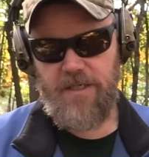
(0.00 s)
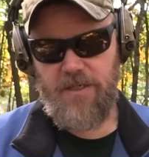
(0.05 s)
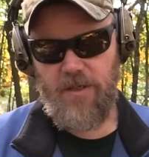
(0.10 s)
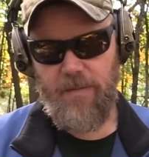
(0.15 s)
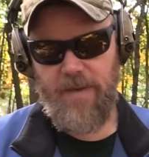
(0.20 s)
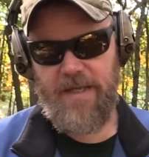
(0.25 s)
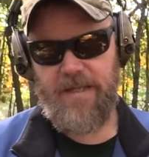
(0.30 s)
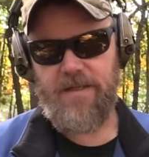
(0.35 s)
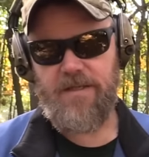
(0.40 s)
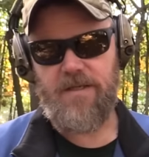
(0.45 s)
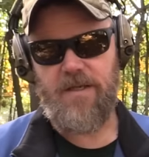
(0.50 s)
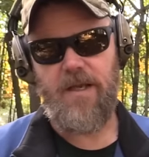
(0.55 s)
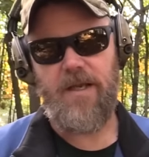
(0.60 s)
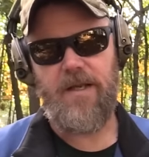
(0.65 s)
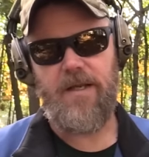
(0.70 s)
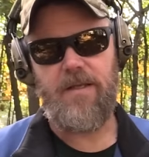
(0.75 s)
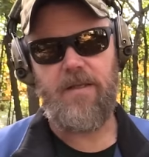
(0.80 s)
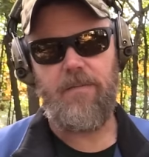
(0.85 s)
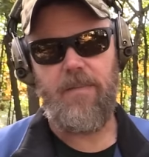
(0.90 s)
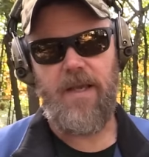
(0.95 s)
still make this
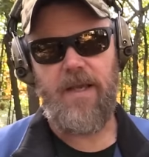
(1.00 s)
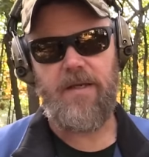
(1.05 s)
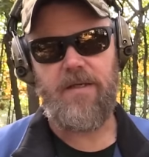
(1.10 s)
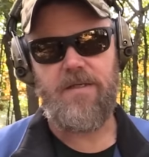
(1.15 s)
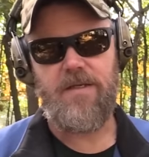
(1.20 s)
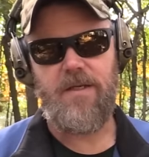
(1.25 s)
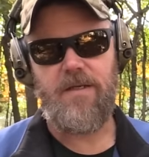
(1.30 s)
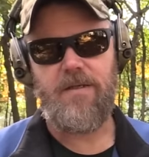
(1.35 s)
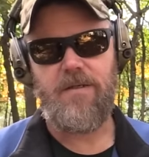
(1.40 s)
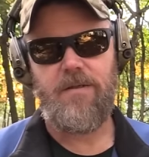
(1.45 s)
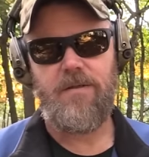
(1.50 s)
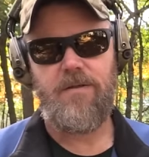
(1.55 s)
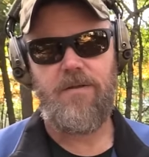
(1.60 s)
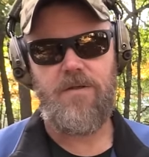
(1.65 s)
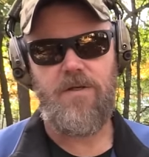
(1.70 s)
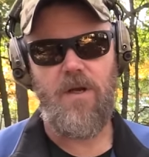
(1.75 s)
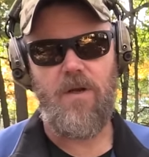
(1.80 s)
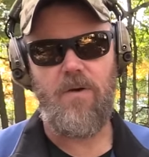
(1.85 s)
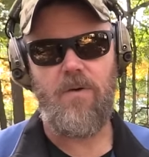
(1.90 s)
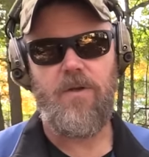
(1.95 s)
cut in the magazine.
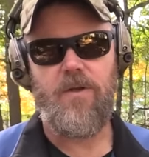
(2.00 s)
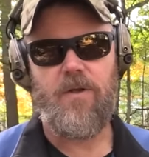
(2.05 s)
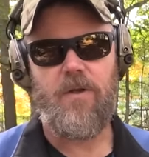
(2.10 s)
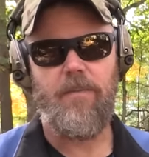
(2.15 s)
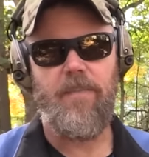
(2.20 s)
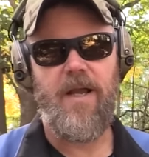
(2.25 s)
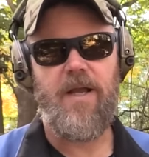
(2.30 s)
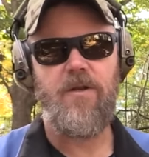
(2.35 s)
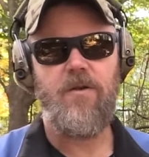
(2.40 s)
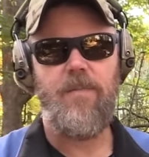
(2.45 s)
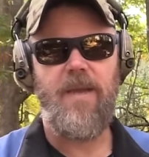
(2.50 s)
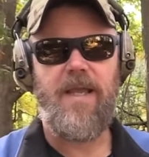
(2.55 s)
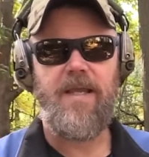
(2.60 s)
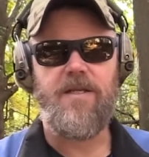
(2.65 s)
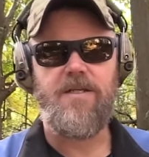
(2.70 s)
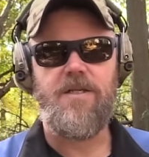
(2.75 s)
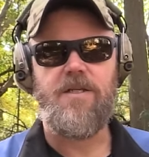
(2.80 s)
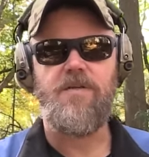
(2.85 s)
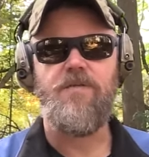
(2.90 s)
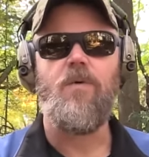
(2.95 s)
So you can buy new
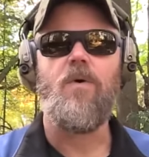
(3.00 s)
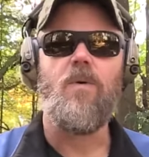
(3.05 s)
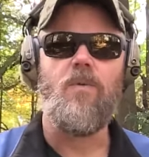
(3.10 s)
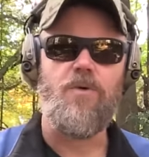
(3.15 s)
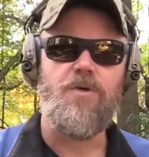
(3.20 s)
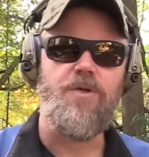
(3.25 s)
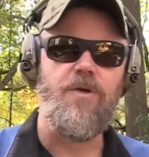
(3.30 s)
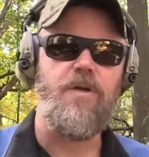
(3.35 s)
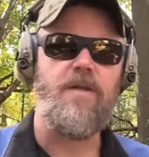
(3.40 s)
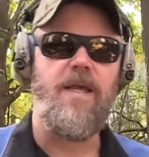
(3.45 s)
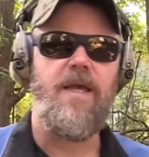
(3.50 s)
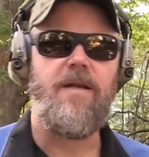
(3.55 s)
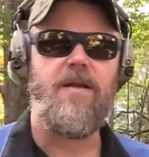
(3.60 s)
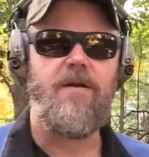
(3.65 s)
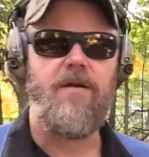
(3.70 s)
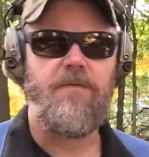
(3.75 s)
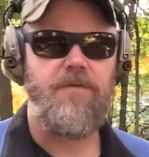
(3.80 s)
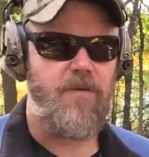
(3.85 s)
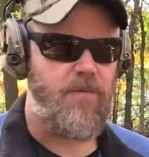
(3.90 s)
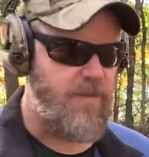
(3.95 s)
magazines for it, and we'll show you that here
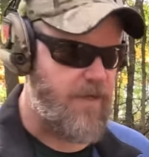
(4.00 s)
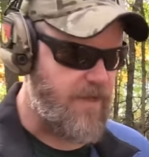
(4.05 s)
in a few